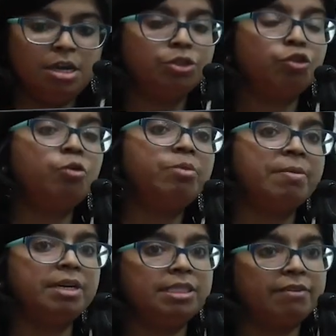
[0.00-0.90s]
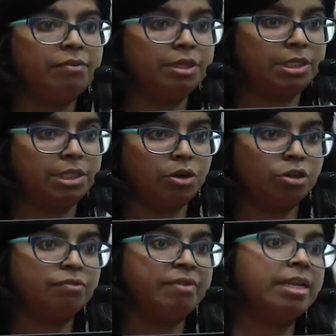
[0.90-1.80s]
So home remedies are first
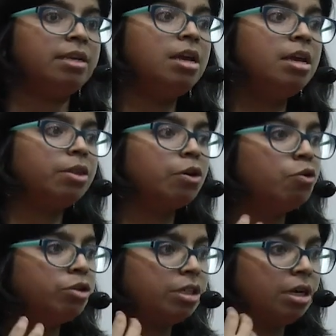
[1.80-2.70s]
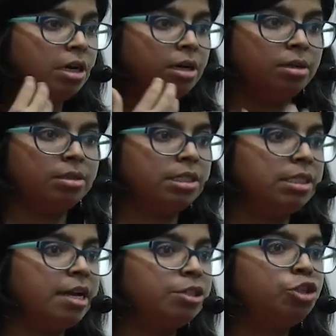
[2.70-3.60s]
sought when the goat
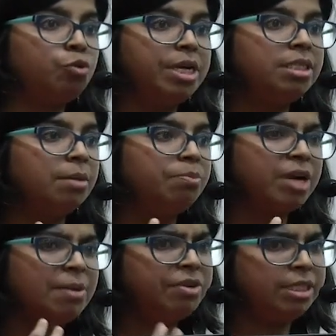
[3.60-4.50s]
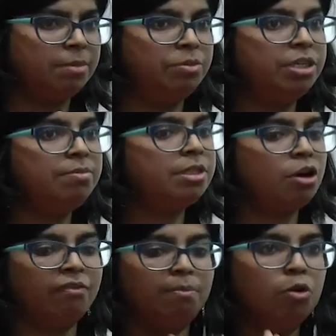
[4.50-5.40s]
starts showing some primary symptoms
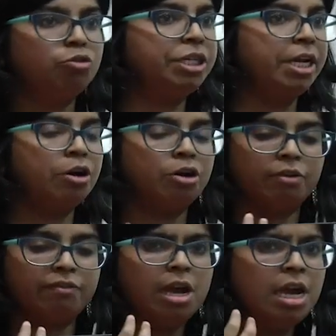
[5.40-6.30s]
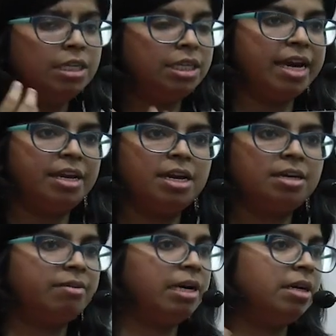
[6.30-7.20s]
of bloating or of
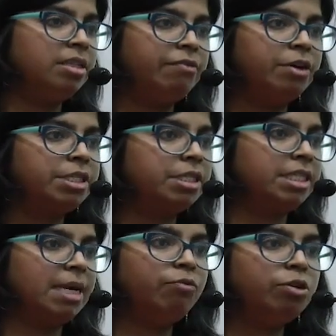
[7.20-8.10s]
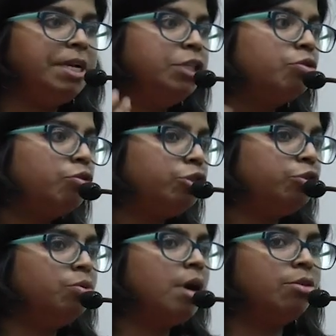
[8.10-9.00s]
diarrhea. The first step would be to go
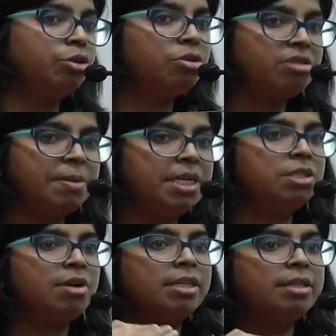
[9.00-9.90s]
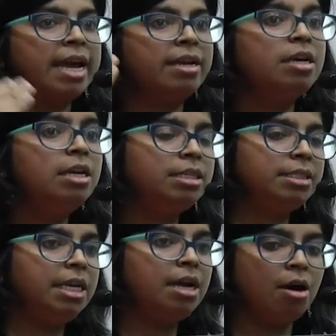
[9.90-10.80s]
to household remedies rather than
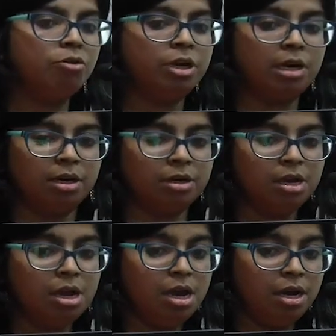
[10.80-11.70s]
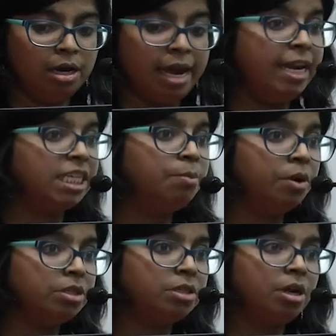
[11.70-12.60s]
seek out an
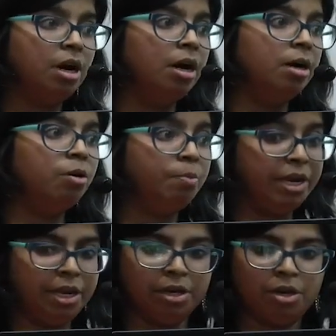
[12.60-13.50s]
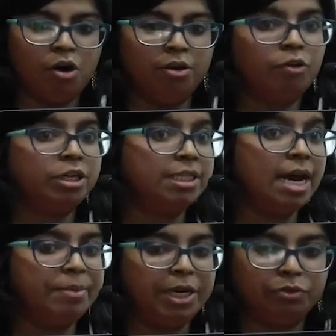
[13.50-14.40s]
expert's opinion on what is
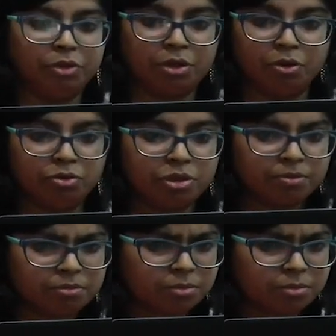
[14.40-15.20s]
happening to the goat.